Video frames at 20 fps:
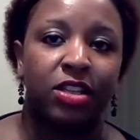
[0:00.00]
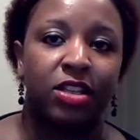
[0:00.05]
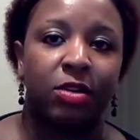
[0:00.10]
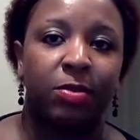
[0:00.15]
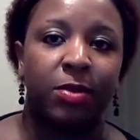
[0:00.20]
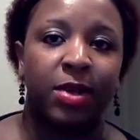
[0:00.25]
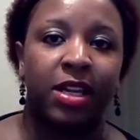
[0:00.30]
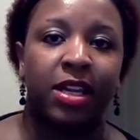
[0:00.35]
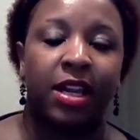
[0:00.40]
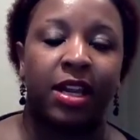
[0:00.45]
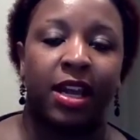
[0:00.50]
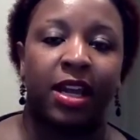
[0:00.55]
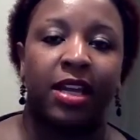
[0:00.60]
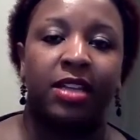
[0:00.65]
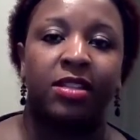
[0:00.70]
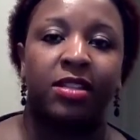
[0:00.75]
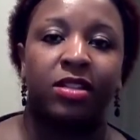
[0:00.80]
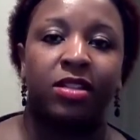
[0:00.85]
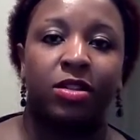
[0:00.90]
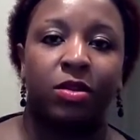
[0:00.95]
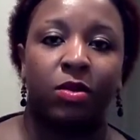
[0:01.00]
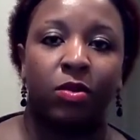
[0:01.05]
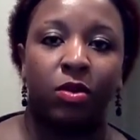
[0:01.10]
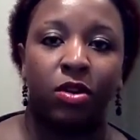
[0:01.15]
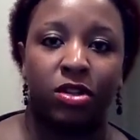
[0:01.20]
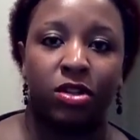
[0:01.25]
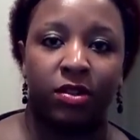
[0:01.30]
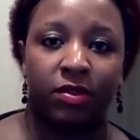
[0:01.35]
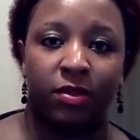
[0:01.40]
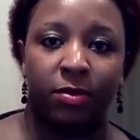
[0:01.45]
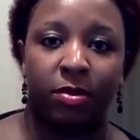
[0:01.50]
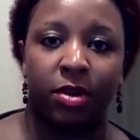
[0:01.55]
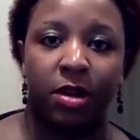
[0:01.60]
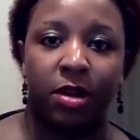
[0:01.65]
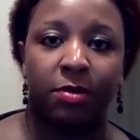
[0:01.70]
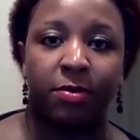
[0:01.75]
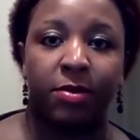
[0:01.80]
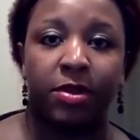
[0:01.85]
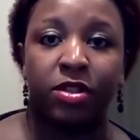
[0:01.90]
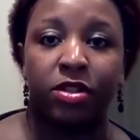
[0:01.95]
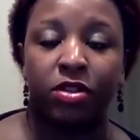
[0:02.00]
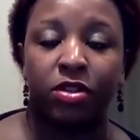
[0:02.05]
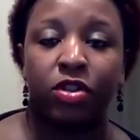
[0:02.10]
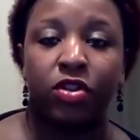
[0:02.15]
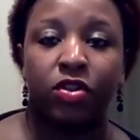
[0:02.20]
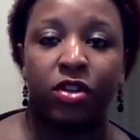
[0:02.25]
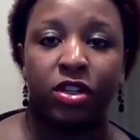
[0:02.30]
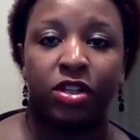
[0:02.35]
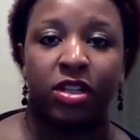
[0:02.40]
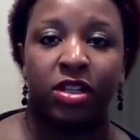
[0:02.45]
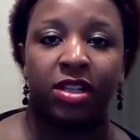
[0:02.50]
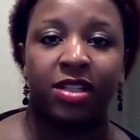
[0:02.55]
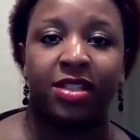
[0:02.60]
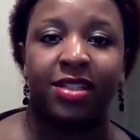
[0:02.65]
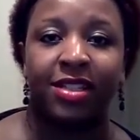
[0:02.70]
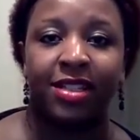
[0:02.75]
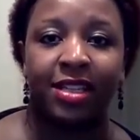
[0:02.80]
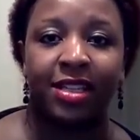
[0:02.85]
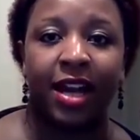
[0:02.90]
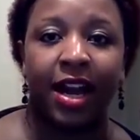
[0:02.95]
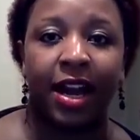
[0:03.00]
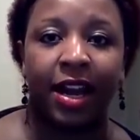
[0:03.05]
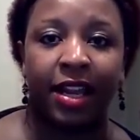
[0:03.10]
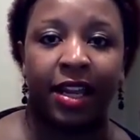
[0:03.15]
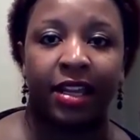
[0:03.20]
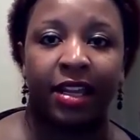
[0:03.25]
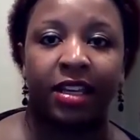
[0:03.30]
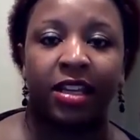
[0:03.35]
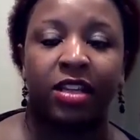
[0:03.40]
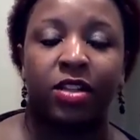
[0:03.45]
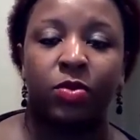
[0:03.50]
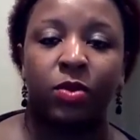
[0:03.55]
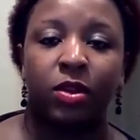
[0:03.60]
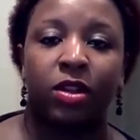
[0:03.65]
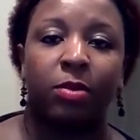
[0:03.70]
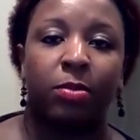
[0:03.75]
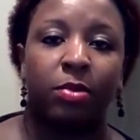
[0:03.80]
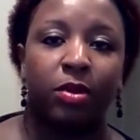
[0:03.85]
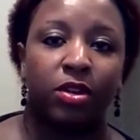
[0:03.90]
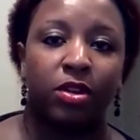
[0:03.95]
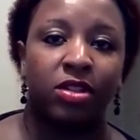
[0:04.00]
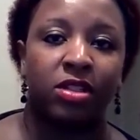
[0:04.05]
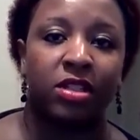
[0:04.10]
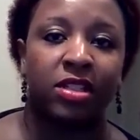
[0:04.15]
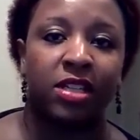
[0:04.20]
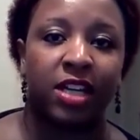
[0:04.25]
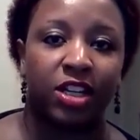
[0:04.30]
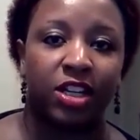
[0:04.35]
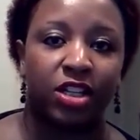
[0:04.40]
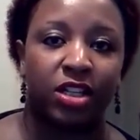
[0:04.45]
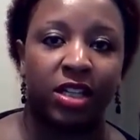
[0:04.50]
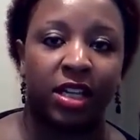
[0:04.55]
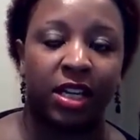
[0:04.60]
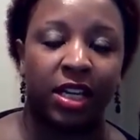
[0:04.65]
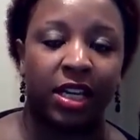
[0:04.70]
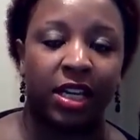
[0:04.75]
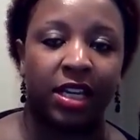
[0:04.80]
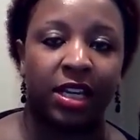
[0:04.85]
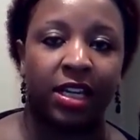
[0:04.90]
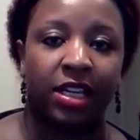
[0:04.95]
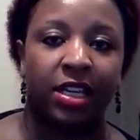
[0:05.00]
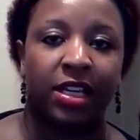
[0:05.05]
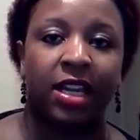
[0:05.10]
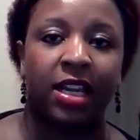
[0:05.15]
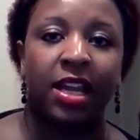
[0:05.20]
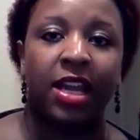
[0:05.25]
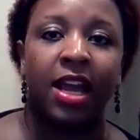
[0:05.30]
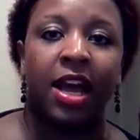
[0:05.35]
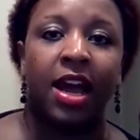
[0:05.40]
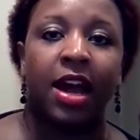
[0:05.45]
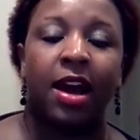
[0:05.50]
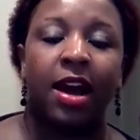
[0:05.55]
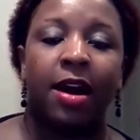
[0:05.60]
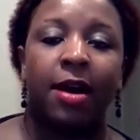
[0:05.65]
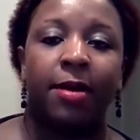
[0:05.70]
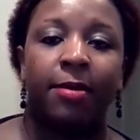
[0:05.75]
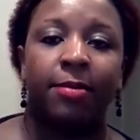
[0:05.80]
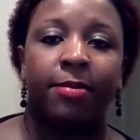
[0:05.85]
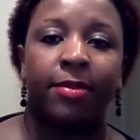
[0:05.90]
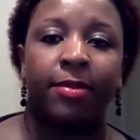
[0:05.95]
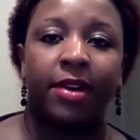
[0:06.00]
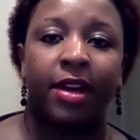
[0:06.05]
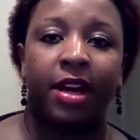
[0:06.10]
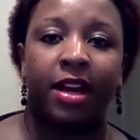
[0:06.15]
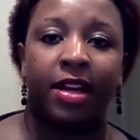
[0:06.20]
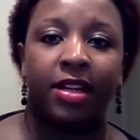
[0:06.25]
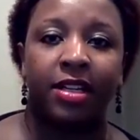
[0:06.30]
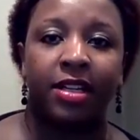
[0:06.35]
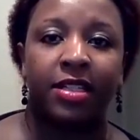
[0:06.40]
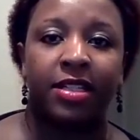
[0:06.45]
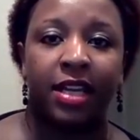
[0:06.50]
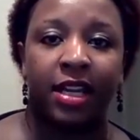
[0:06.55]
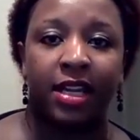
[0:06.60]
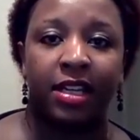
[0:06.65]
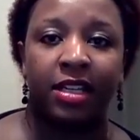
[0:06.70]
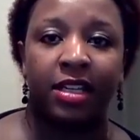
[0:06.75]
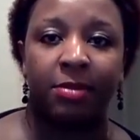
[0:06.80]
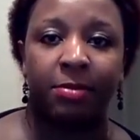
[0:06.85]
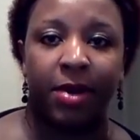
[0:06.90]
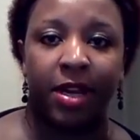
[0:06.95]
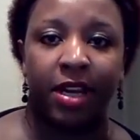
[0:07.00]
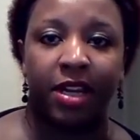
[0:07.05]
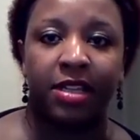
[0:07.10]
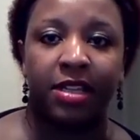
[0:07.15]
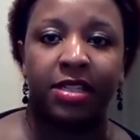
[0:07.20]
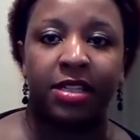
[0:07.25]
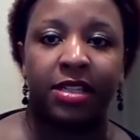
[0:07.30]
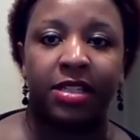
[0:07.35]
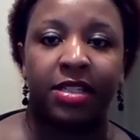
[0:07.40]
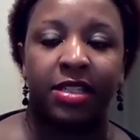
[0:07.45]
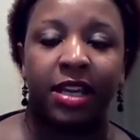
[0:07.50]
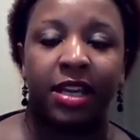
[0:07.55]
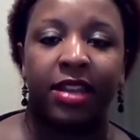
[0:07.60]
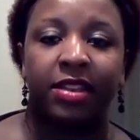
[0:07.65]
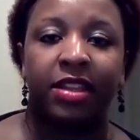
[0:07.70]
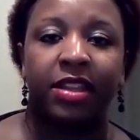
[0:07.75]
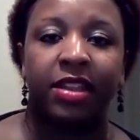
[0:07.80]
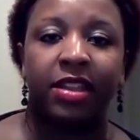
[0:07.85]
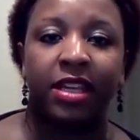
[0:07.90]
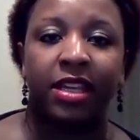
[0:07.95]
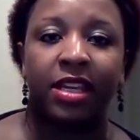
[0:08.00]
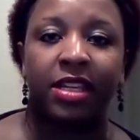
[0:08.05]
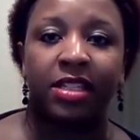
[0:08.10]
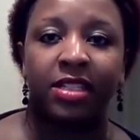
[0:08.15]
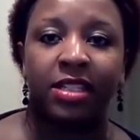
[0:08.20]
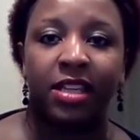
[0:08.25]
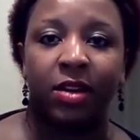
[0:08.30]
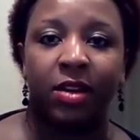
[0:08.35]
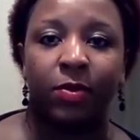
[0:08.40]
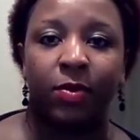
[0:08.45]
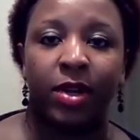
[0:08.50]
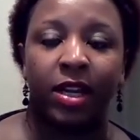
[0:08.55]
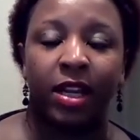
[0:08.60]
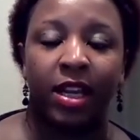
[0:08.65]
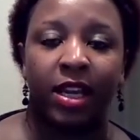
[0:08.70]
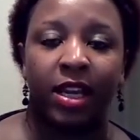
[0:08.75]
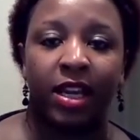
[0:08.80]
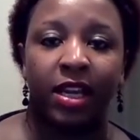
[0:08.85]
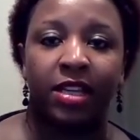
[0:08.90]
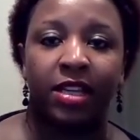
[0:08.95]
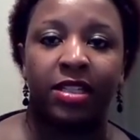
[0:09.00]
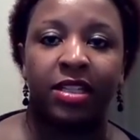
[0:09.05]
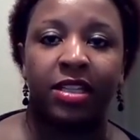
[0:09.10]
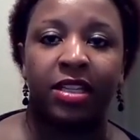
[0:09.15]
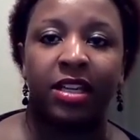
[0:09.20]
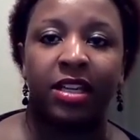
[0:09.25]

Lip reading: many cases, the origin of the problem is nutrition. It's the diet. It's what the person's actually eating on a daily basis. And the things that we eat,